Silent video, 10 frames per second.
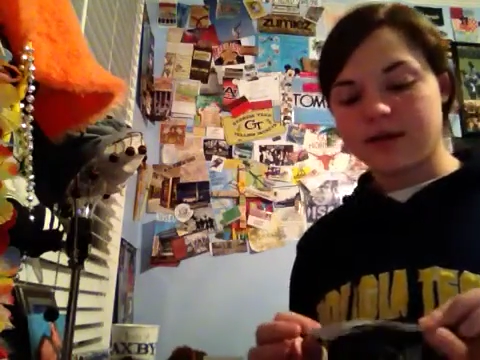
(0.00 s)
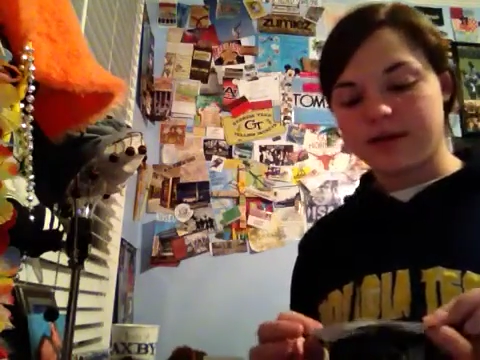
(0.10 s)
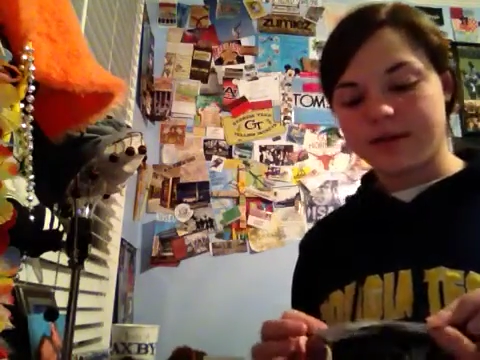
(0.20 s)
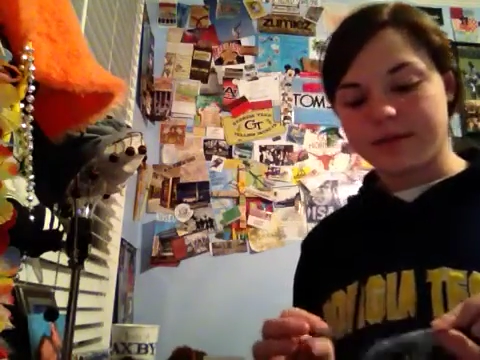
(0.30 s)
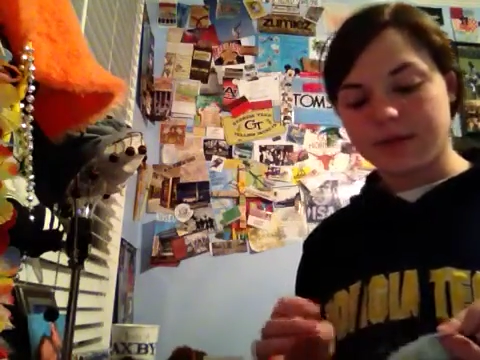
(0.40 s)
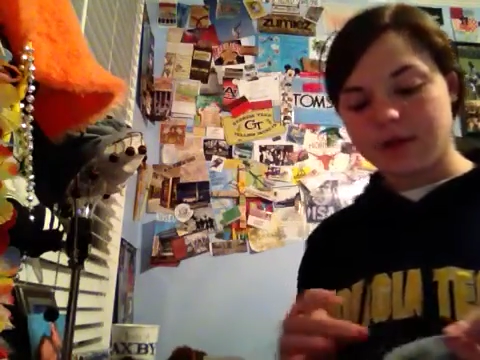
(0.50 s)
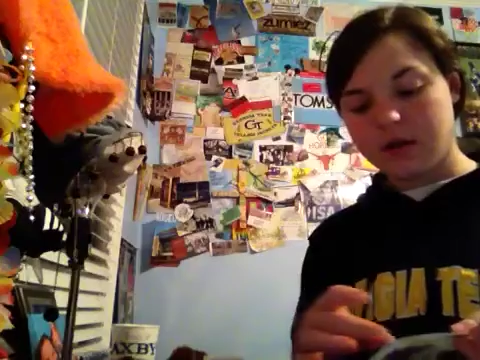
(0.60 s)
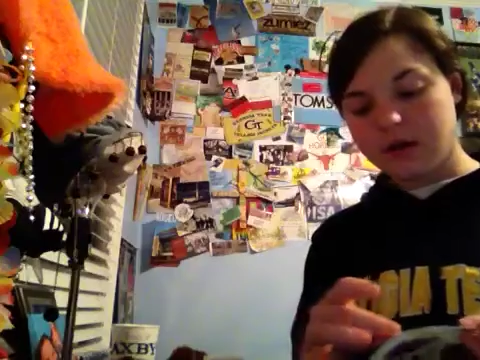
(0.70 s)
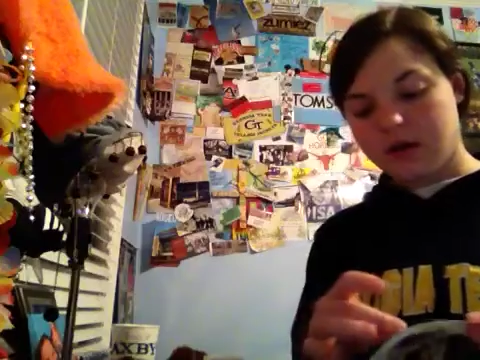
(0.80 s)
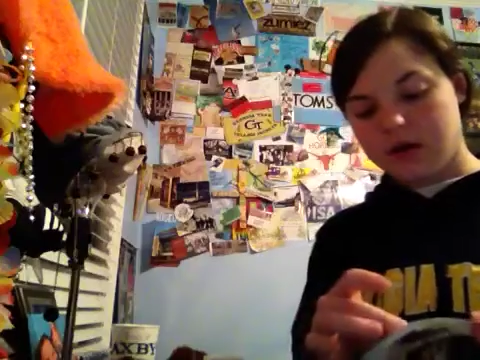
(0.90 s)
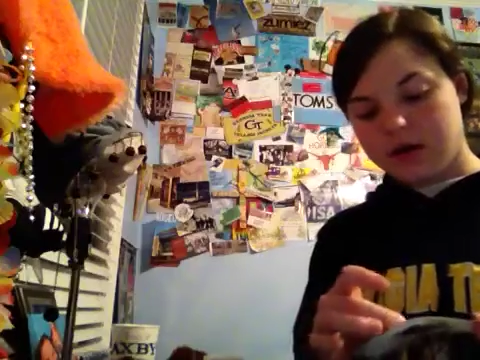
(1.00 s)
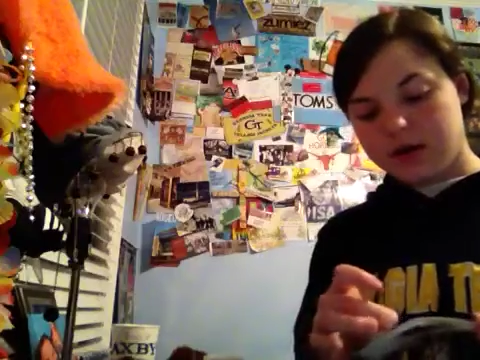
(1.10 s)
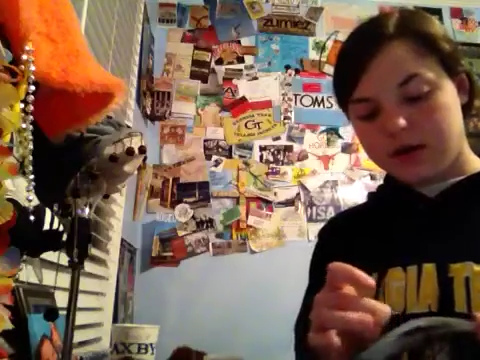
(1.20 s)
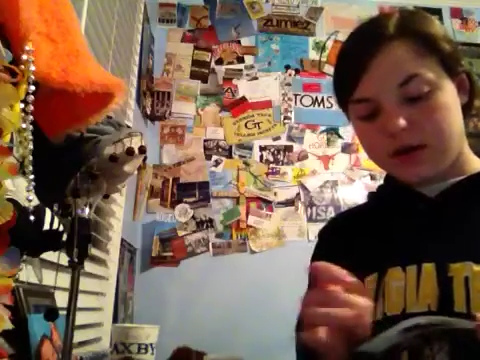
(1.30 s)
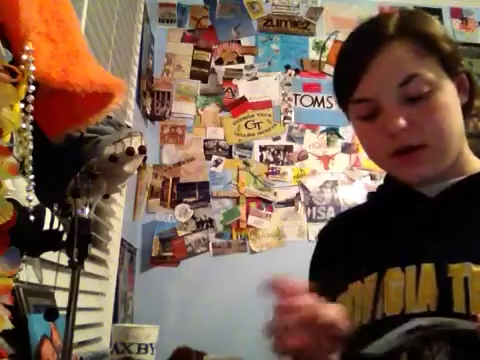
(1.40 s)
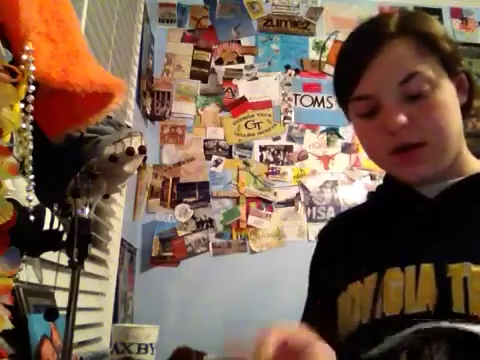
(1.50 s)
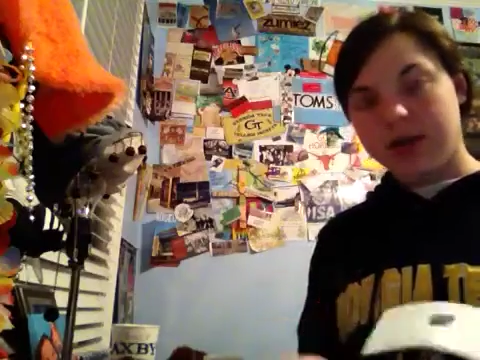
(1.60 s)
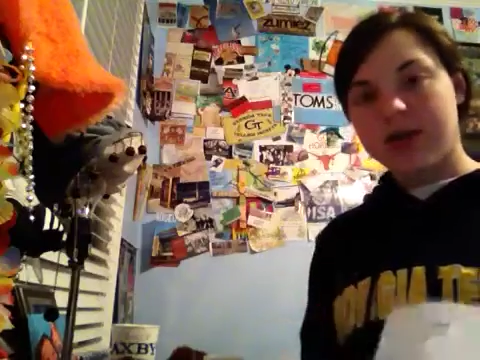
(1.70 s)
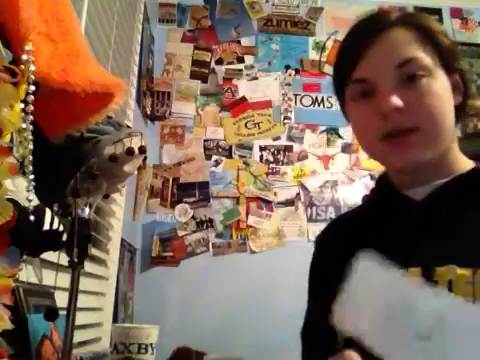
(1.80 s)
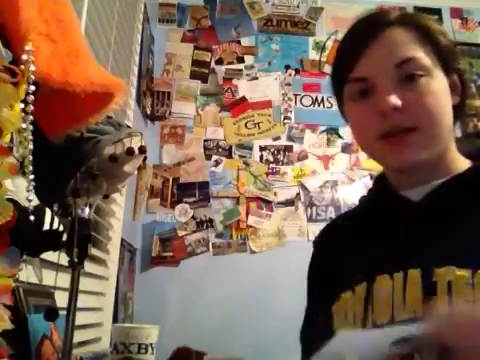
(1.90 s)
So
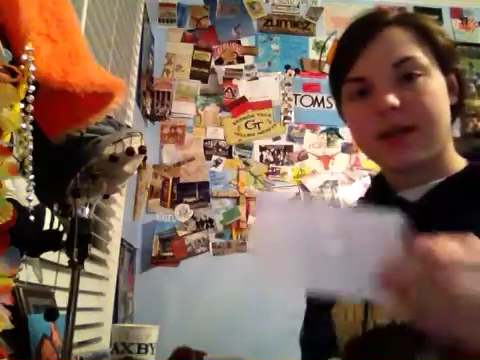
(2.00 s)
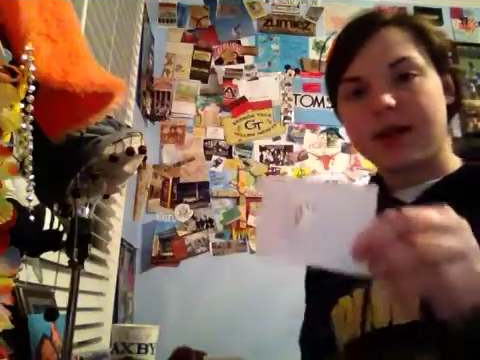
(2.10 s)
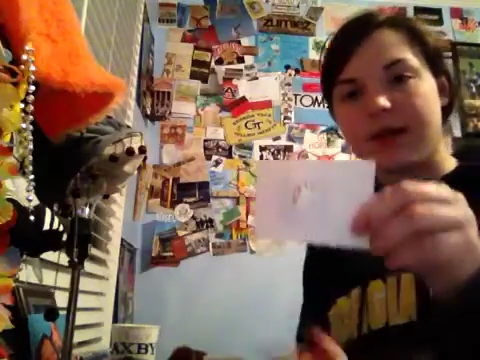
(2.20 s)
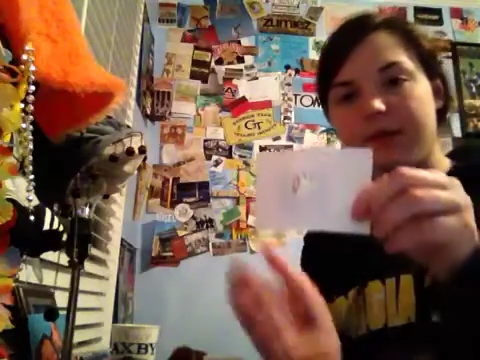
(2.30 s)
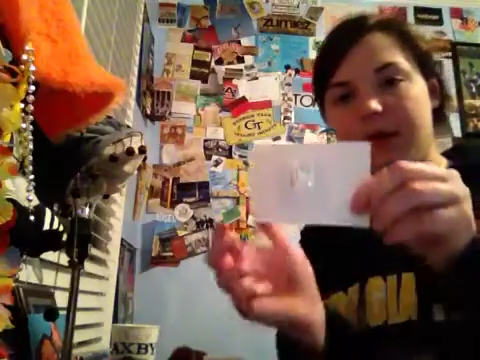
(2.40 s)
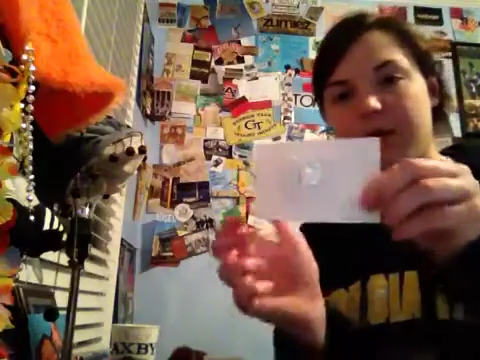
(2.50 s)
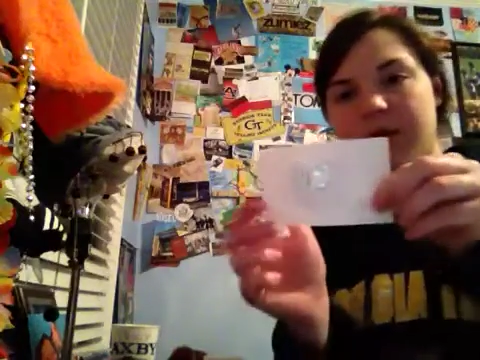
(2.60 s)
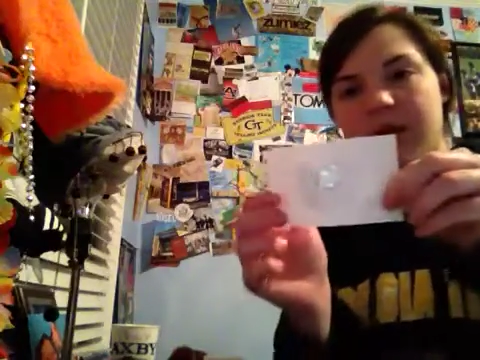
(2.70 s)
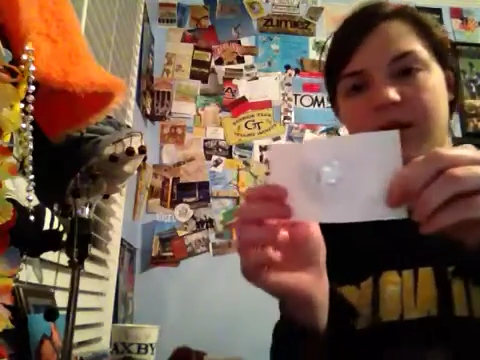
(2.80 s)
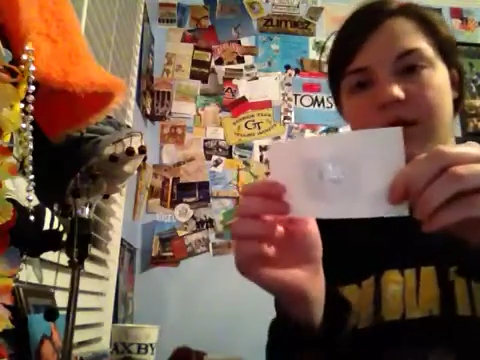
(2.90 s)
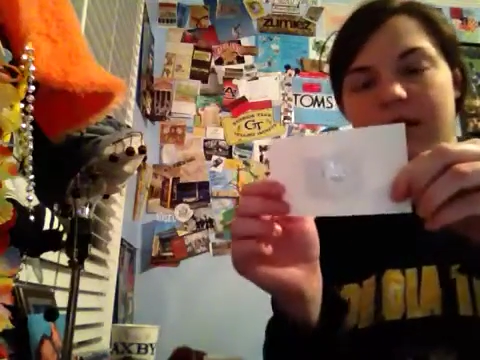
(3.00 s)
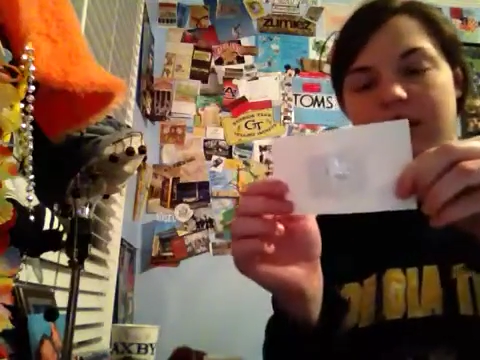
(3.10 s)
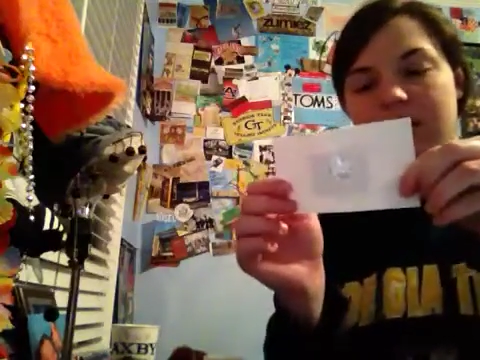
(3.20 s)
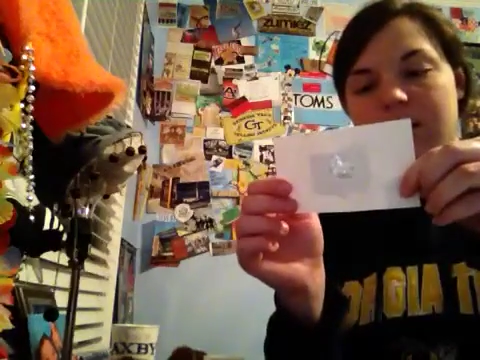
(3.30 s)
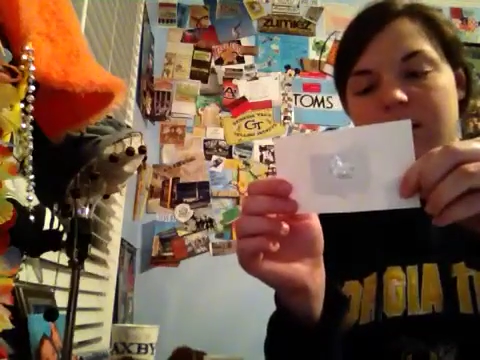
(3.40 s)
as you can see, I made my